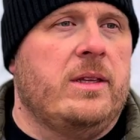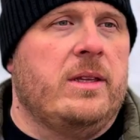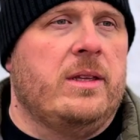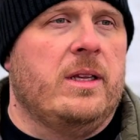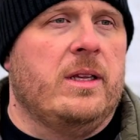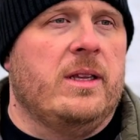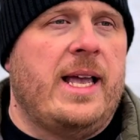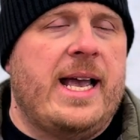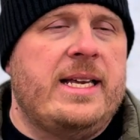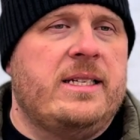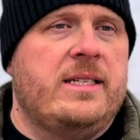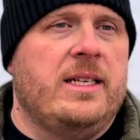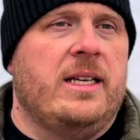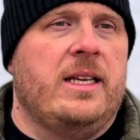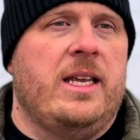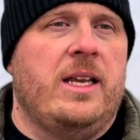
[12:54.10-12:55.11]
The last
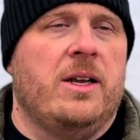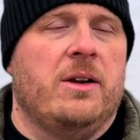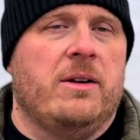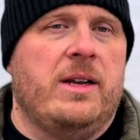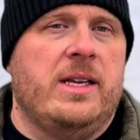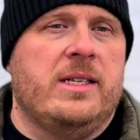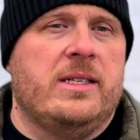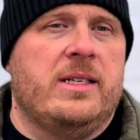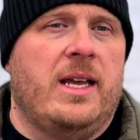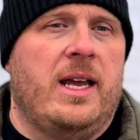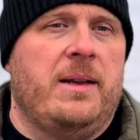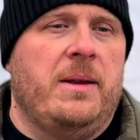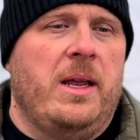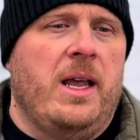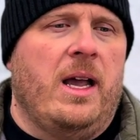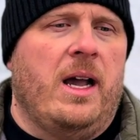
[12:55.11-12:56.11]
thing here is that
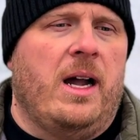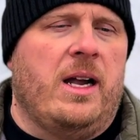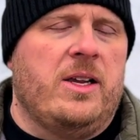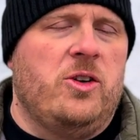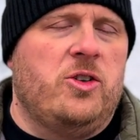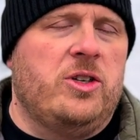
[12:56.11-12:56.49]
you